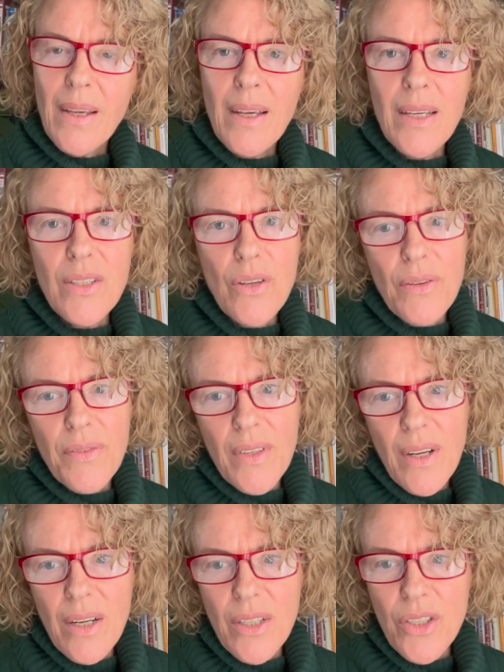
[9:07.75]
It's often
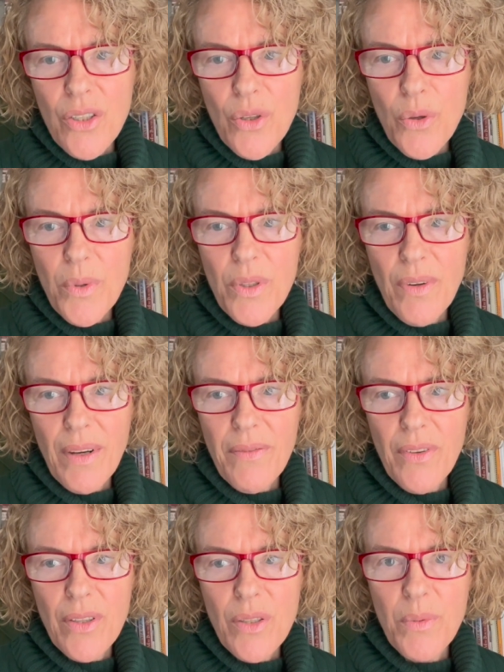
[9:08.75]
hard to know what's right
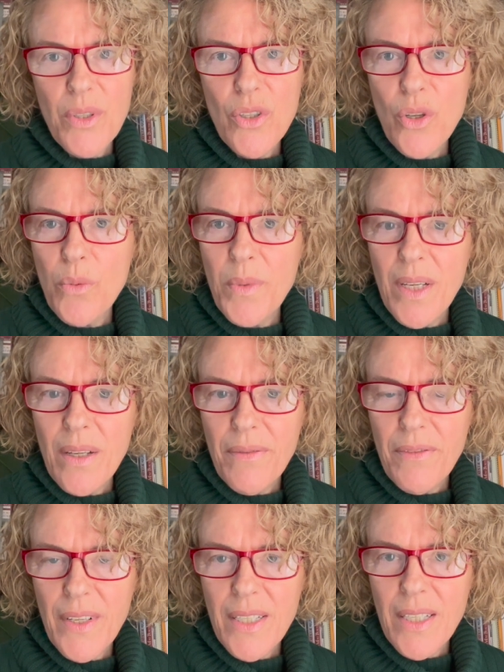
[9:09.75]
for us with so many
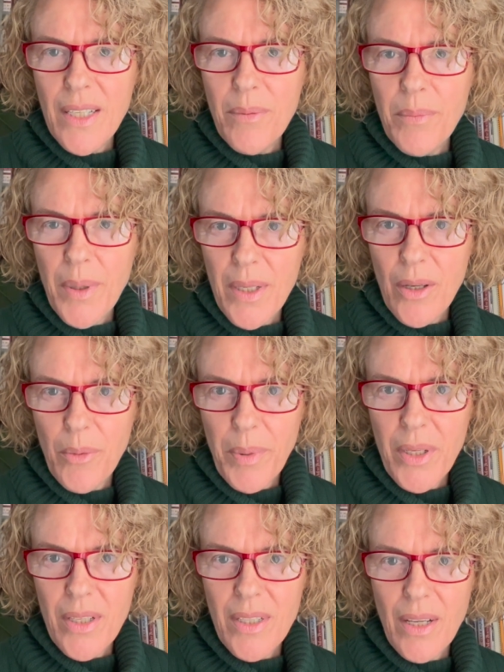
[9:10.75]
conflicting
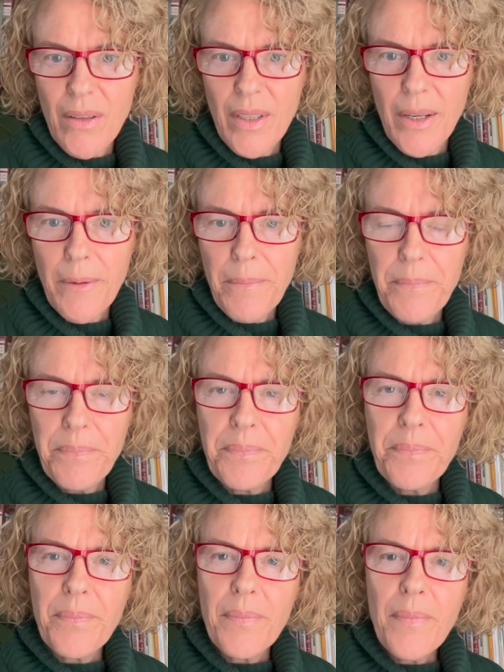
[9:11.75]
opinions out there,
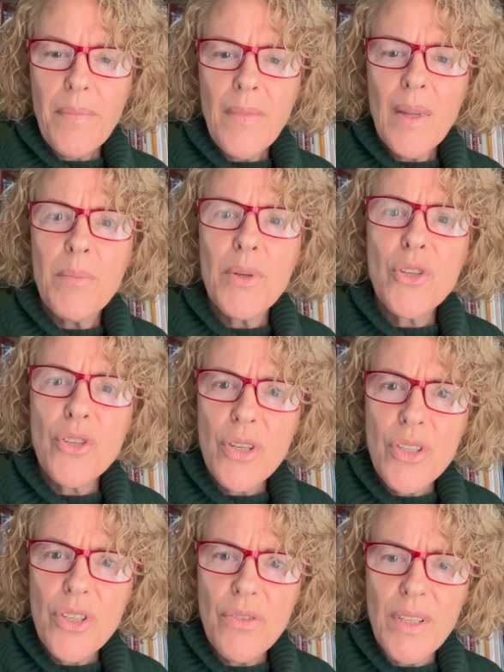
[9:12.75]
but
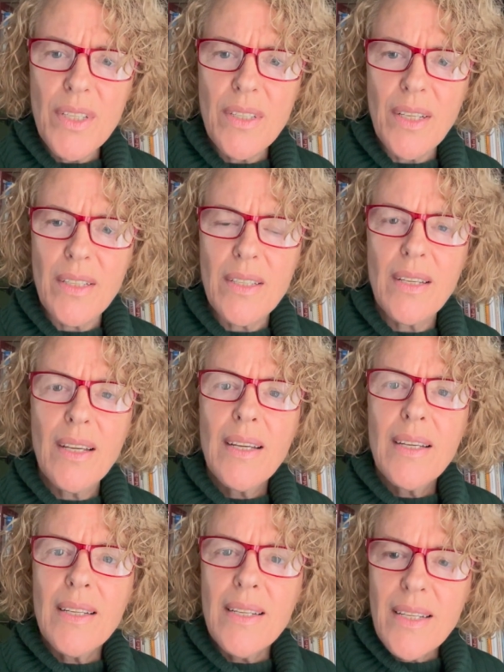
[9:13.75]
trust your instincts,
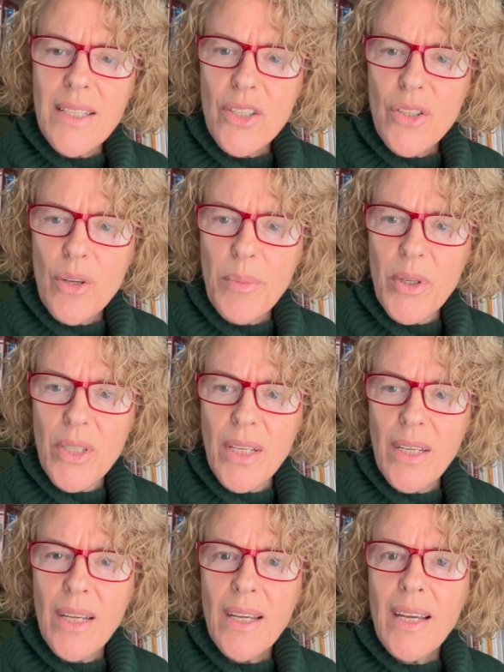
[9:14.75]
listen to your
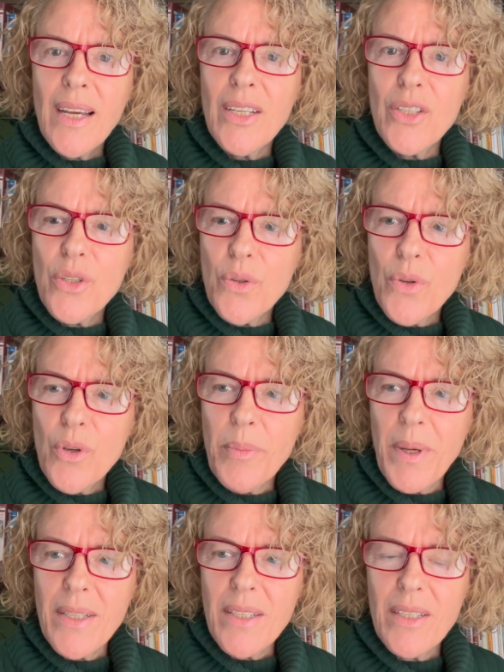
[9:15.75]
body, and do your
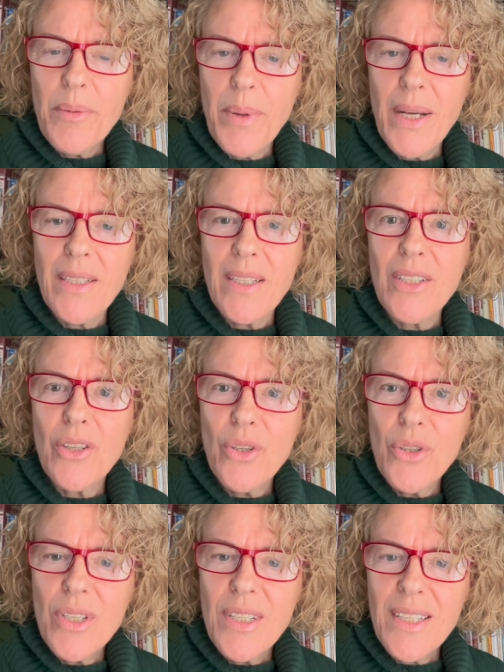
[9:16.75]
best to practice
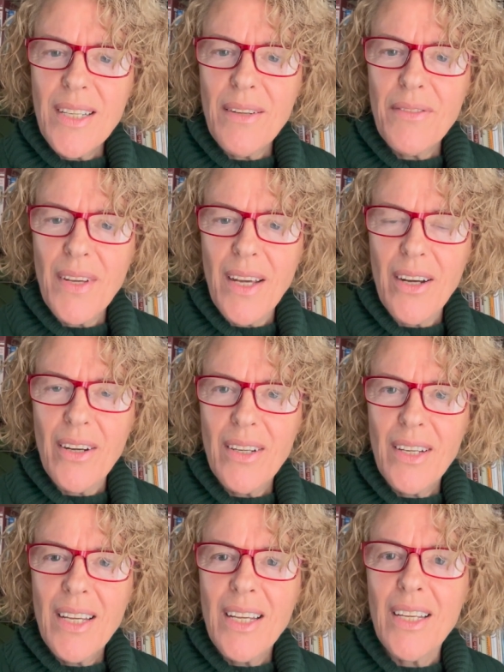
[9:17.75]
good self care
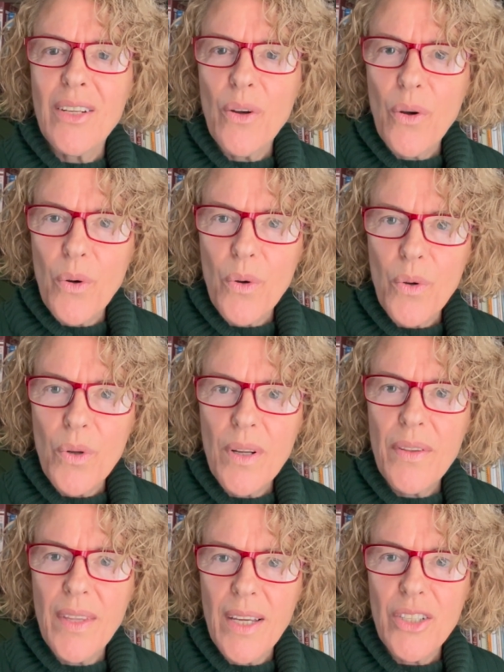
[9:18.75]
in all
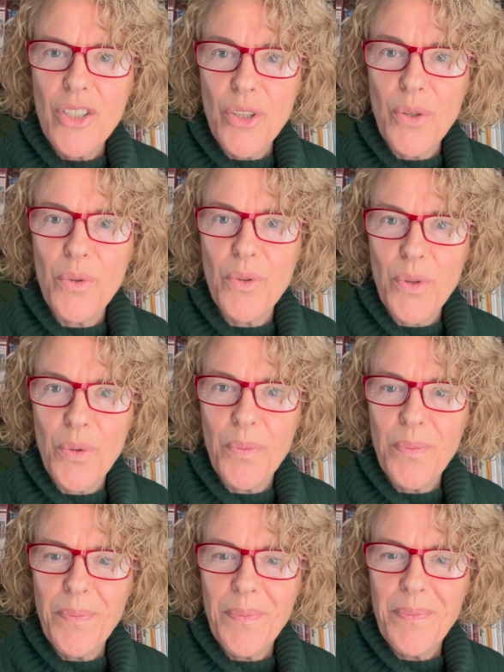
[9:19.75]
that you do.
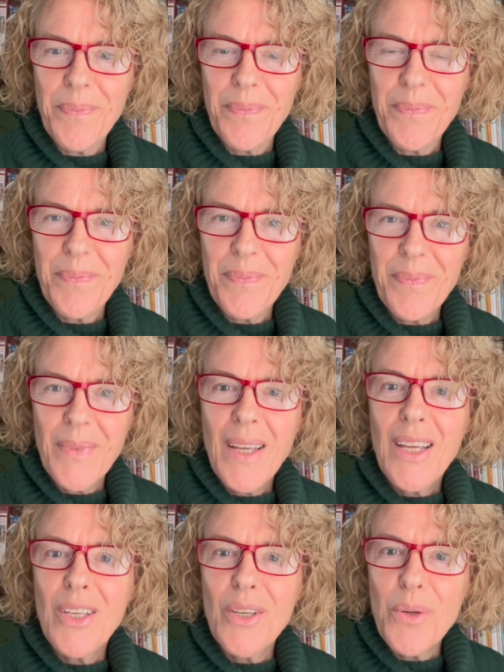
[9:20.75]

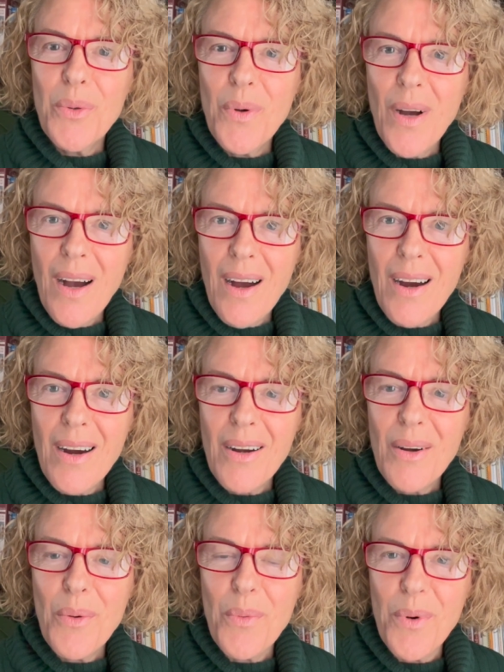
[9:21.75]
You
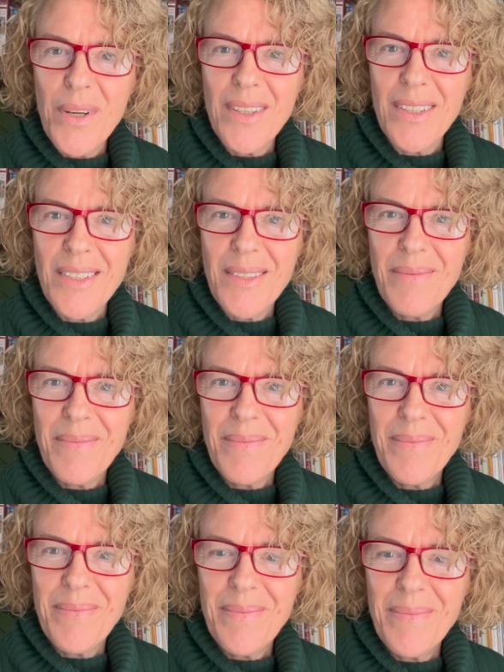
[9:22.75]
are worth it.
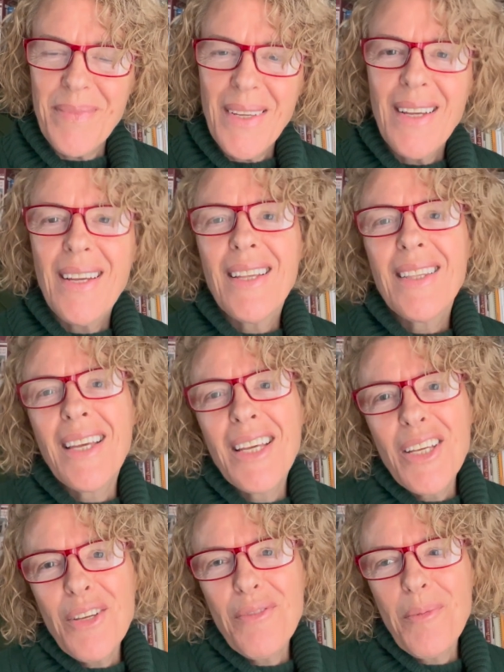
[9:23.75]

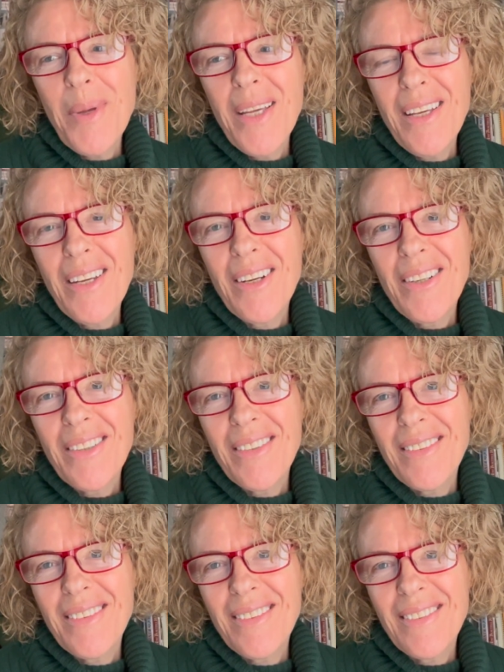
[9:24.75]
Thank you for being here.
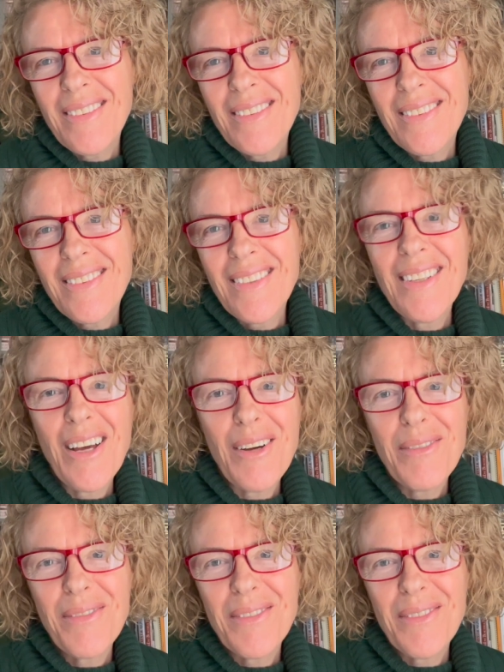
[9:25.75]

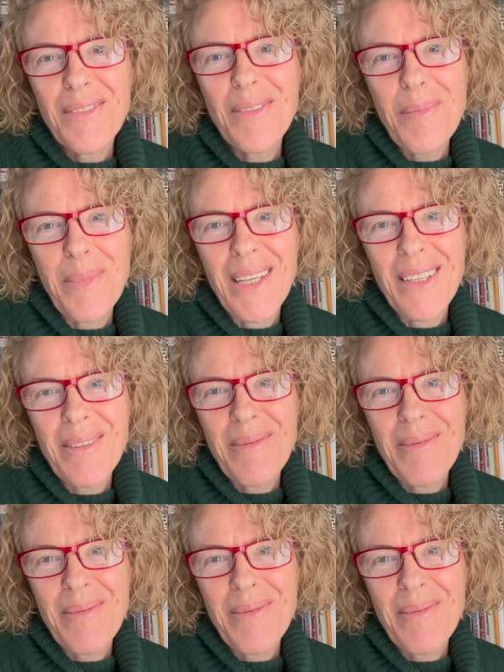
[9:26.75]
Love from me.